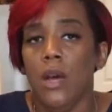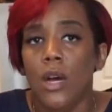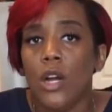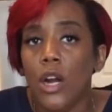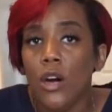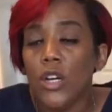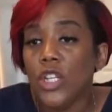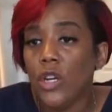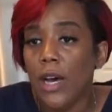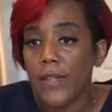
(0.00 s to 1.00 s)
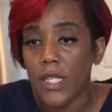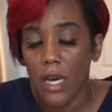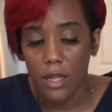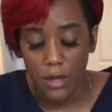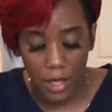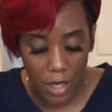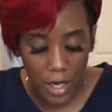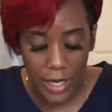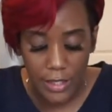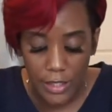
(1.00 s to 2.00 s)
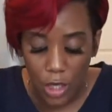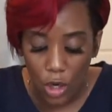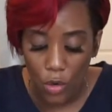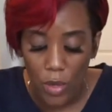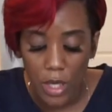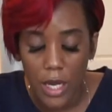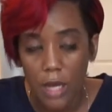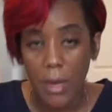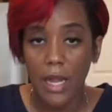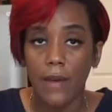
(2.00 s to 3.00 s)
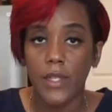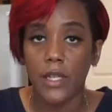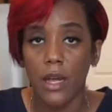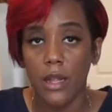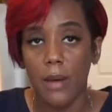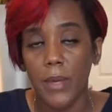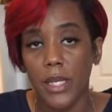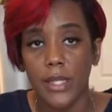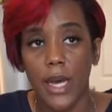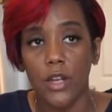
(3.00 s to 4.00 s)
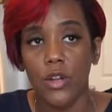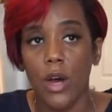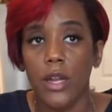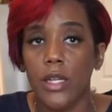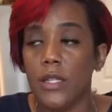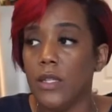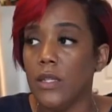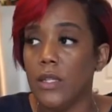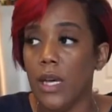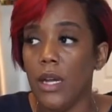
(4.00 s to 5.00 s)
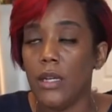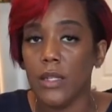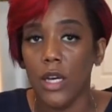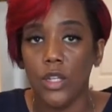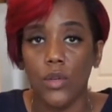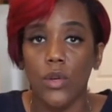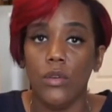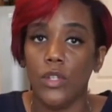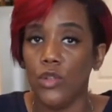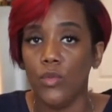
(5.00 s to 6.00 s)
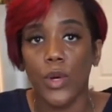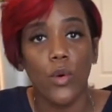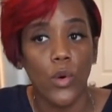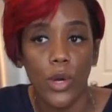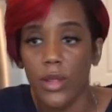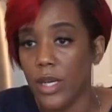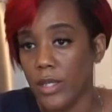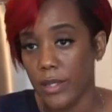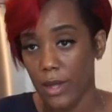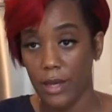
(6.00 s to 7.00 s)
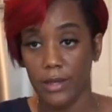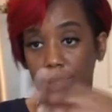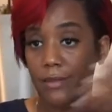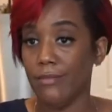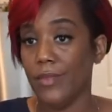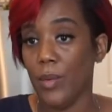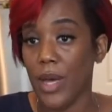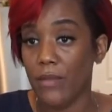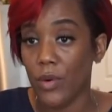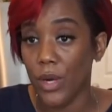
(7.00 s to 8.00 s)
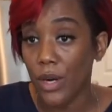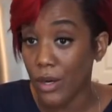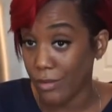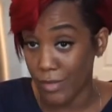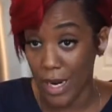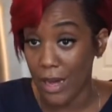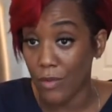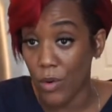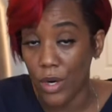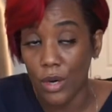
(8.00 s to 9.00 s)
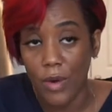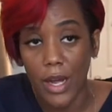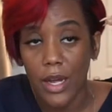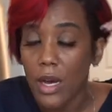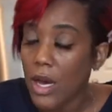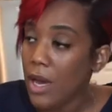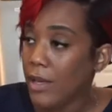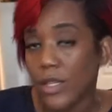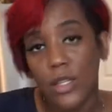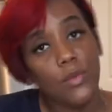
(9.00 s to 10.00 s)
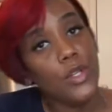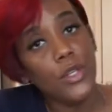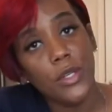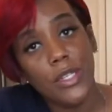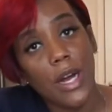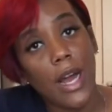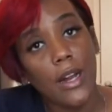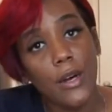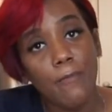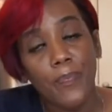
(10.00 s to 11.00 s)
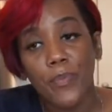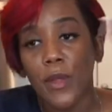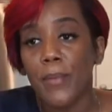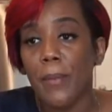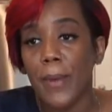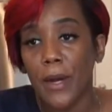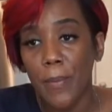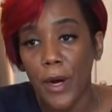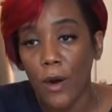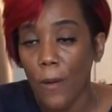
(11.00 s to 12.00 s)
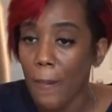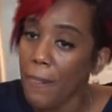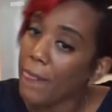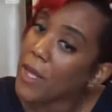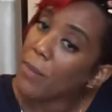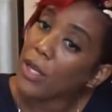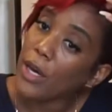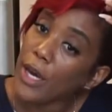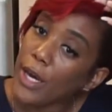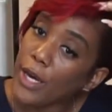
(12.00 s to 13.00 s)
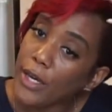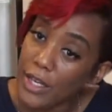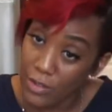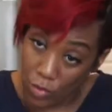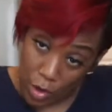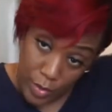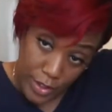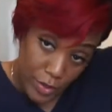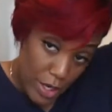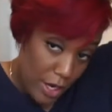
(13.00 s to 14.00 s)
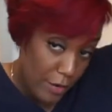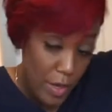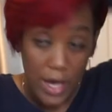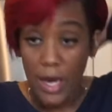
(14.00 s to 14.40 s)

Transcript: girl, get your life together. And so getting my life together, that means that, you know, I need to set a schedule to record these things that we have going on, that I have going on, right? And so that's what I did. So I got up, put my makeup on, did my little hair. It's growing too, y'all.